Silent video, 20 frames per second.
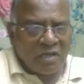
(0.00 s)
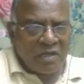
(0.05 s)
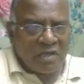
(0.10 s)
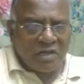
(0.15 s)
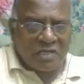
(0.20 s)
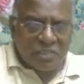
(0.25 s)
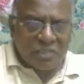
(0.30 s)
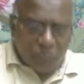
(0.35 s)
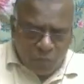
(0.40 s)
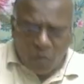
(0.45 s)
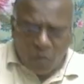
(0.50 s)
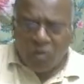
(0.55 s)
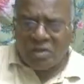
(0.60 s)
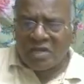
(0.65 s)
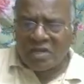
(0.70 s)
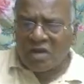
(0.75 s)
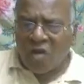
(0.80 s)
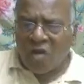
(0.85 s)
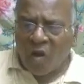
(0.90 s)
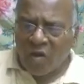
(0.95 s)
It is more
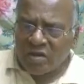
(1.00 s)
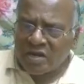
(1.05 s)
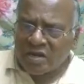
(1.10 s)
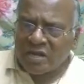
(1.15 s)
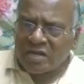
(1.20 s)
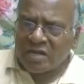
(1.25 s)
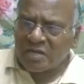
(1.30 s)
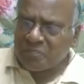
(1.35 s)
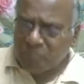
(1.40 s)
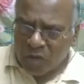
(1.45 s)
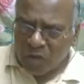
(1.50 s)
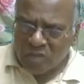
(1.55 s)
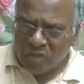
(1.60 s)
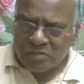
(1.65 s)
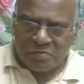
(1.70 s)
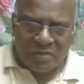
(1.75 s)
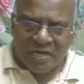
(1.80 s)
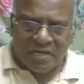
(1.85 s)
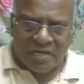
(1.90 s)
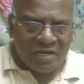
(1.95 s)
than ordinary
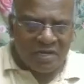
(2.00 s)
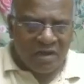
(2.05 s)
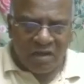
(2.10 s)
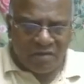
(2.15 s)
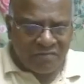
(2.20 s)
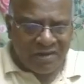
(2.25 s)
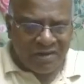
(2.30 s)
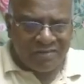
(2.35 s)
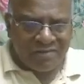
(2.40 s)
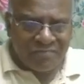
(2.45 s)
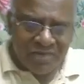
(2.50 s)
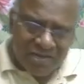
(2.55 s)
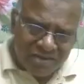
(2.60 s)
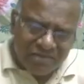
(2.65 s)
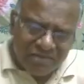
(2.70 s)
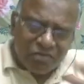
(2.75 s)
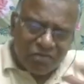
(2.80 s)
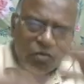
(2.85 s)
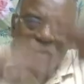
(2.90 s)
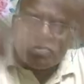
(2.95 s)
prosperity or welfare.
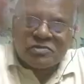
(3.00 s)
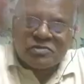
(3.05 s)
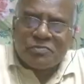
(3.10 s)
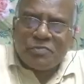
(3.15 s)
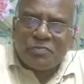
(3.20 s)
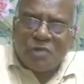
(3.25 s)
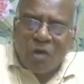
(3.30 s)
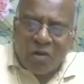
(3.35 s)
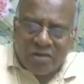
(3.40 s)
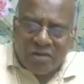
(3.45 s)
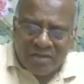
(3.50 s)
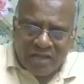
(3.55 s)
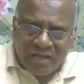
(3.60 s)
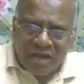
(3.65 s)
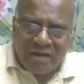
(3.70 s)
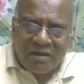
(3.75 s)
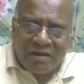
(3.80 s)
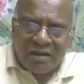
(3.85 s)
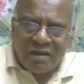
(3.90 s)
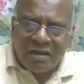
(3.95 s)
It goes beyond
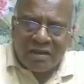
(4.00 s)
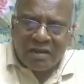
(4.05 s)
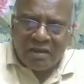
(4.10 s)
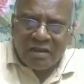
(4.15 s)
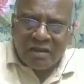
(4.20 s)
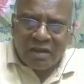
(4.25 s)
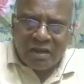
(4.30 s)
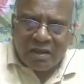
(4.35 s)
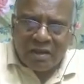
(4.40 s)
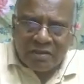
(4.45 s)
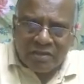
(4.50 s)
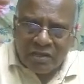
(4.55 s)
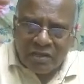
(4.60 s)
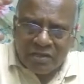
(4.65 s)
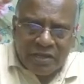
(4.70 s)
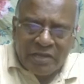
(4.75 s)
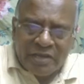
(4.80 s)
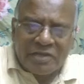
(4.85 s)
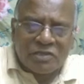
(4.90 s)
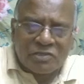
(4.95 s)
that.
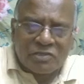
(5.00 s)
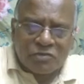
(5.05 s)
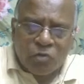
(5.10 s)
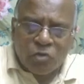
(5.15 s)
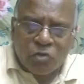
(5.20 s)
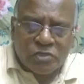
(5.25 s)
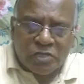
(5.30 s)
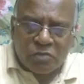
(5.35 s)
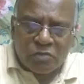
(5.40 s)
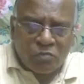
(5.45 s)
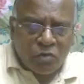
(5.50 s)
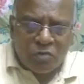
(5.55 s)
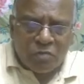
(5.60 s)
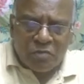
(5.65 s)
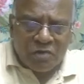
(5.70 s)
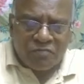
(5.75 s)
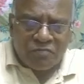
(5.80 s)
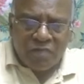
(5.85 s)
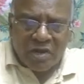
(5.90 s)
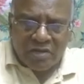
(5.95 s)
Any social
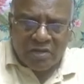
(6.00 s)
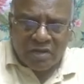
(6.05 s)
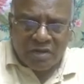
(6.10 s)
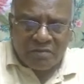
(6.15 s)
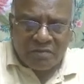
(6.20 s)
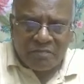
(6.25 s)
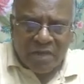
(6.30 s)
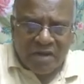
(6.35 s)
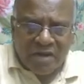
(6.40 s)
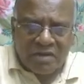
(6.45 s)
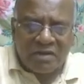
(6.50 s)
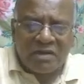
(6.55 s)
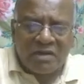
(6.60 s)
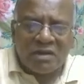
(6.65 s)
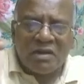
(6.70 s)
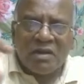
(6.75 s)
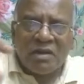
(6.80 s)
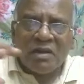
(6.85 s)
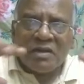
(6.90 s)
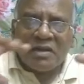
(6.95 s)
movement for that matter,
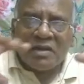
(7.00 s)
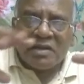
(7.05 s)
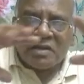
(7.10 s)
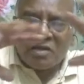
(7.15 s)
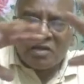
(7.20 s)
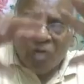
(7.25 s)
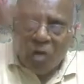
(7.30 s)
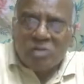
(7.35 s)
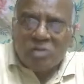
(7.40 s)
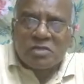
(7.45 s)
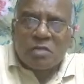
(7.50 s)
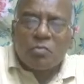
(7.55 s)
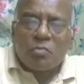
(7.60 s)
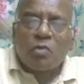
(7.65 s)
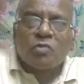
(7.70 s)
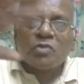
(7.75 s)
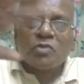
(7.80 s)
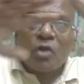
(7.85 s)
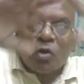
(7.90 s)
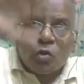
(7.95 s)
it talks
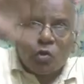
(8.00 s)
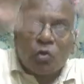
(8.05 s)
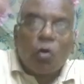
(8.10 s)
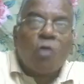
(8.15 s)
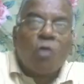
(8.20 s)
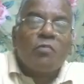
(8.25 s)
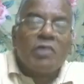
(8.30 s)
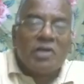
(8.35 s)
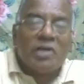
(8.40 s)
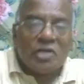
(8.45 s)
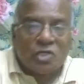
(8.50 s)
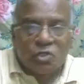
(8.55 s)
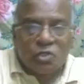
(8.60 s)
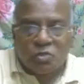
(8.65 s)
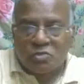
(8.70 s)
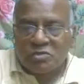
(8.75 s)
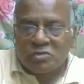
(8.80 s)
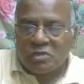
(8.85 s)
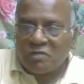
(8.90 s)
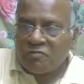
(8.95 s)
about the global
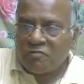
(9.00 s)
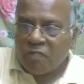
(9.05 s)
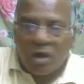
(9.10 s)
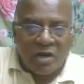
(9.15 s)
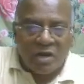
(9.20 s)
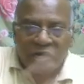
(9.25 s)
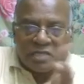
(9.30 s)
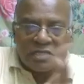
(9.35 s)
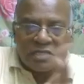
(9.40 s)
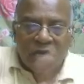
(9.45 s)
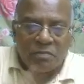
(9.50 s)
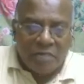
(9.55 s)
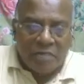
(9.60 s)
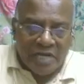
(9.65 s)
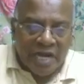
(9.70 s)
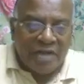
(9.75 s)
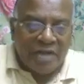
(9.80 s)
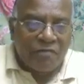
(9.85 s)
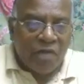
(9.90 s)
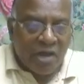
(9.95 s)
issues. For an
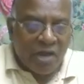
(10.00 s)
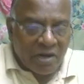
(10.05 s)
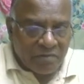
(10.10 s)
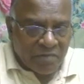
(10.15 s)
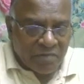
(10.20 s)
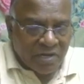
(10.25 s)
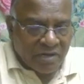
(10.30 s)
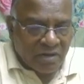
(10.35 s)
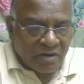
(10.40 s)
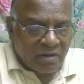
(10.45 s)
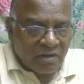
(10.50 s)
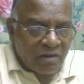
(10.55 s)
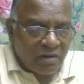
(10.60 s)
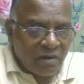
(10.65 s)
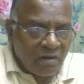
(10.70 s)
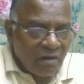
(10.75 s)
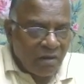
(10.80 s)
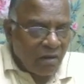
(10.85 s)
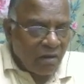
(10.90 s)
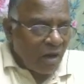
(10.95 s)
example, environmental
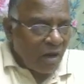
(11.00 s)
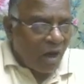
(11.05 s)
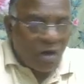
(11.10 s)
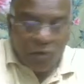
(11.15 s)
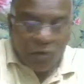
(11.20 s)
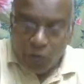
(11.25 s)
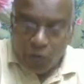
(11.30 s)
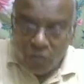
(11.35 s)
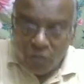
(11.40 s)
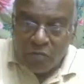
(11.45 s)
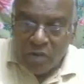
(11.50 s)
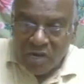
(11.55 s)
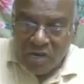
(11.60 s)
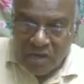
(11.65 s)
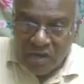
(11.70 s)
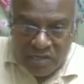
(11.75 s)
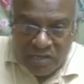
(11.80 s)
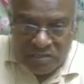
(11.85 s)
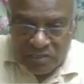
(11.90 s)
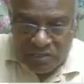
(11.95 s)
or human
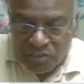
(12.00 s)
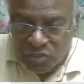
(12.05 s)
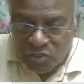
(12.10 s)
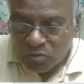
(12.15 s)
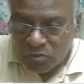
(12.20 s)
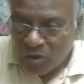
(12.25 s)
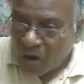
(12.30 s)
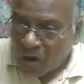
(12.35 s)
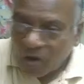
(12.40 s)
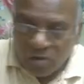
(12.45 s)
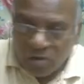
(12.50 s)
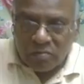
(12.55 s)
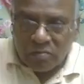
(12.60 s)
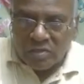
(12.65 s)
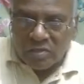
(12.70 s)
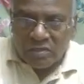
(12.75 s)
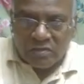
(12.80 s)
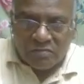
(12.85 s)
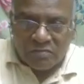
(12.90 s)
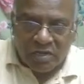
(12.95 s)
rights issue all
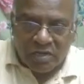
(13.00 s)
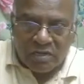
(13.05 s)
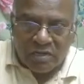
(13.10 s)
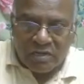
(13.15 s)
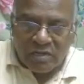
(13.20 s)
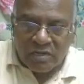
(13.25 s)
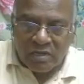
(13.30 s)
over the world.